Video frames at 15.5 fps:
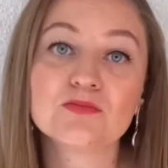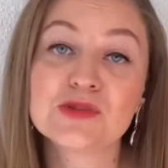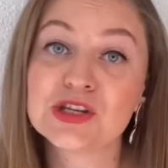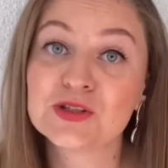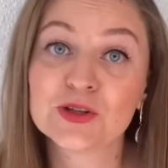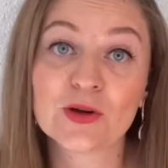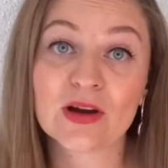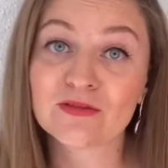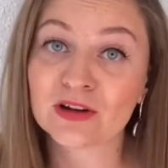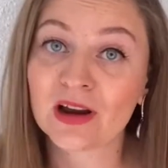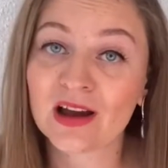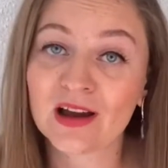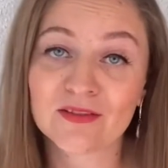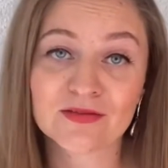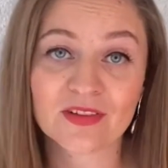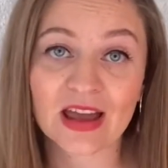Did you ever
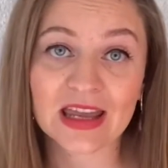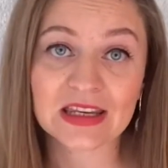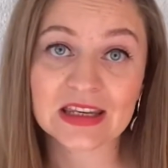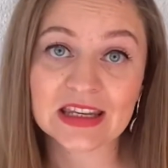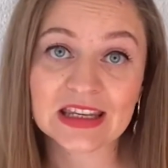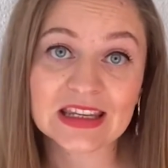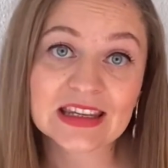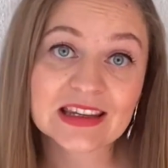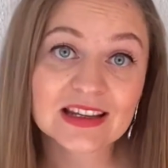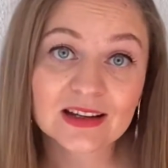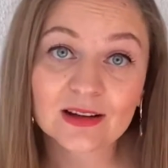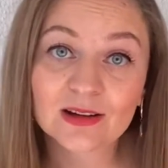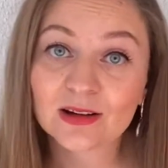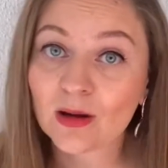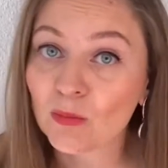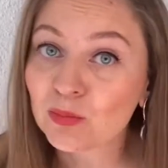have any
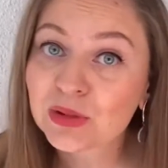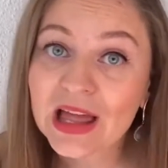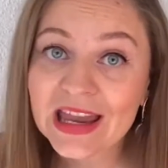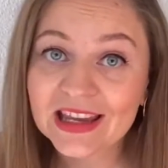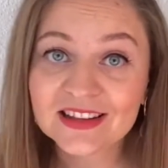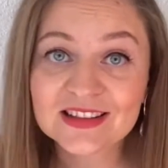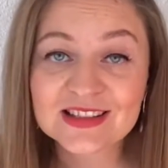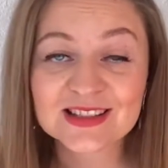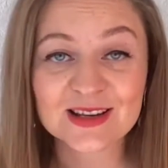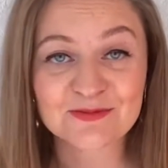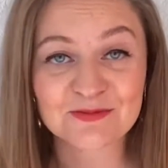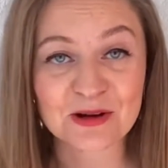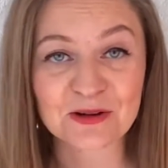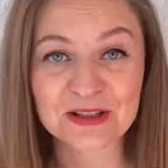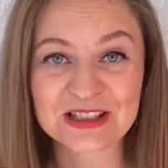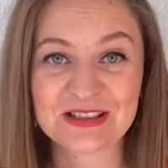complaints
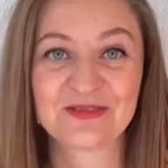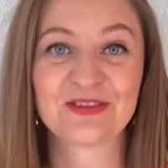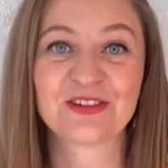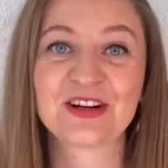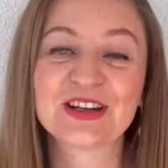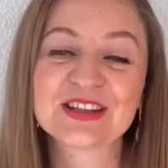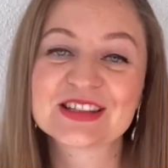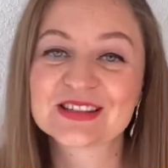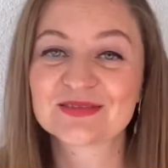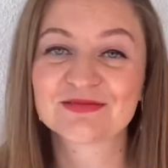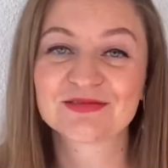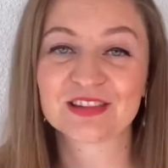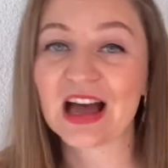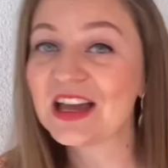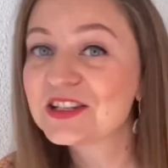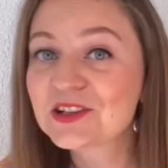about different
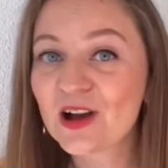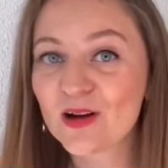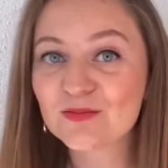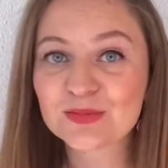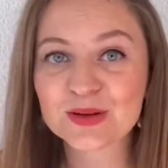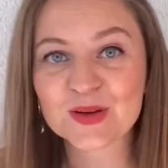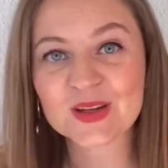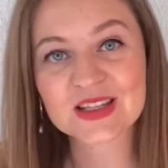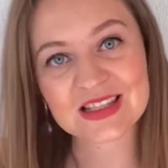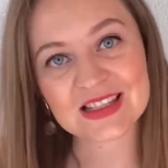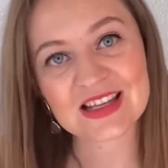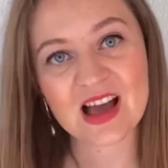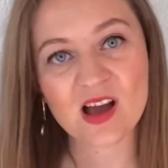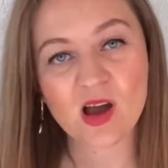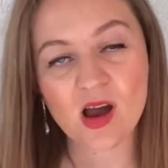flight companies?